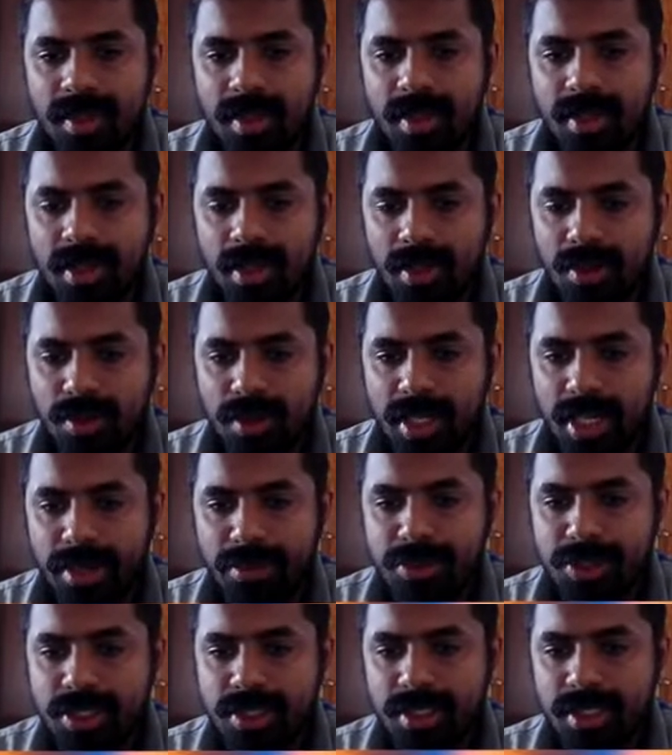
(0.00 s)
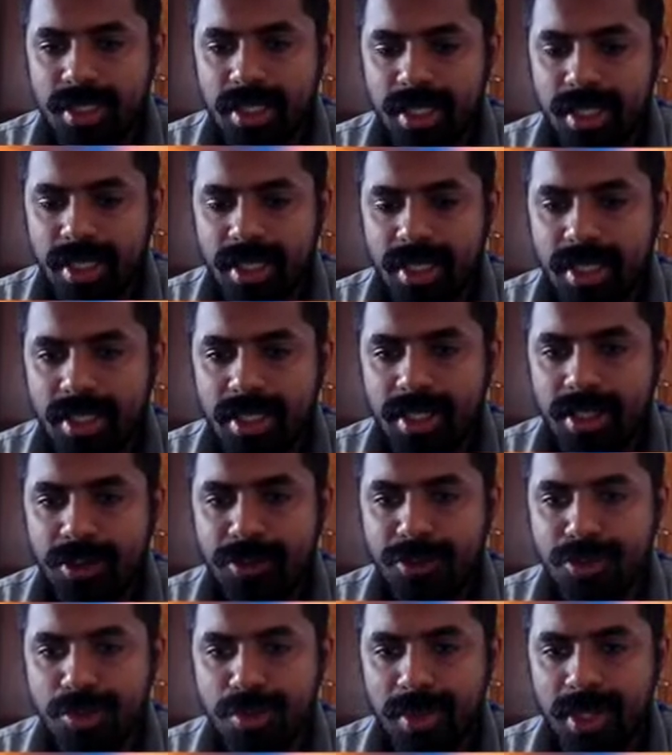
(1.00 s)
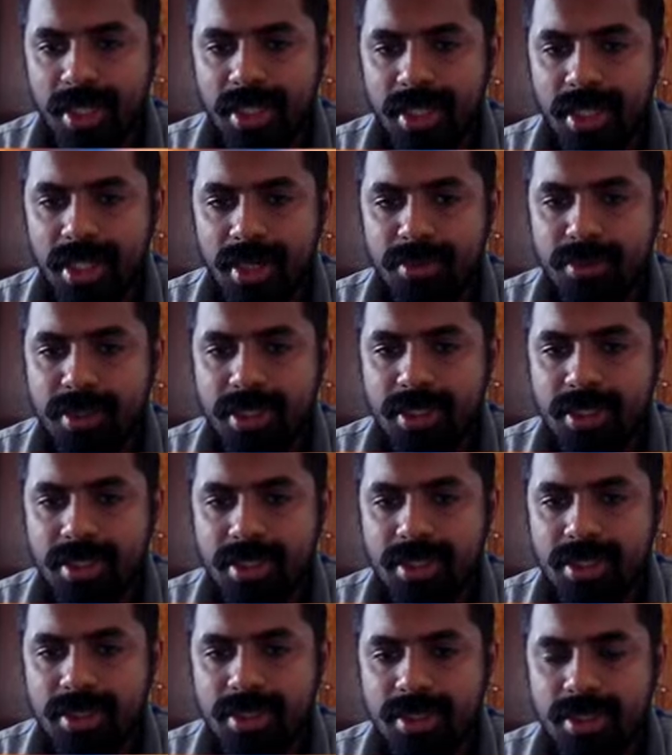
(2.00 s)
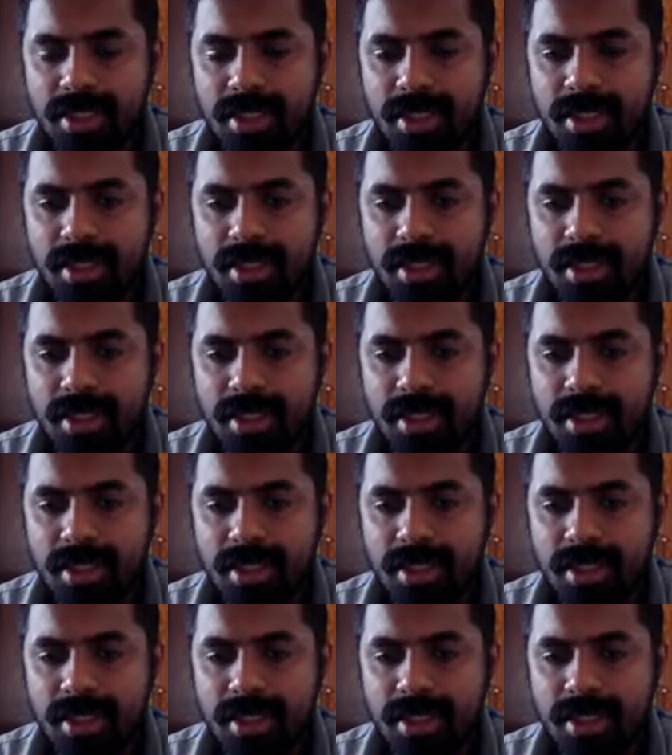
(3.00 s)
Now capture the knight. If queen captures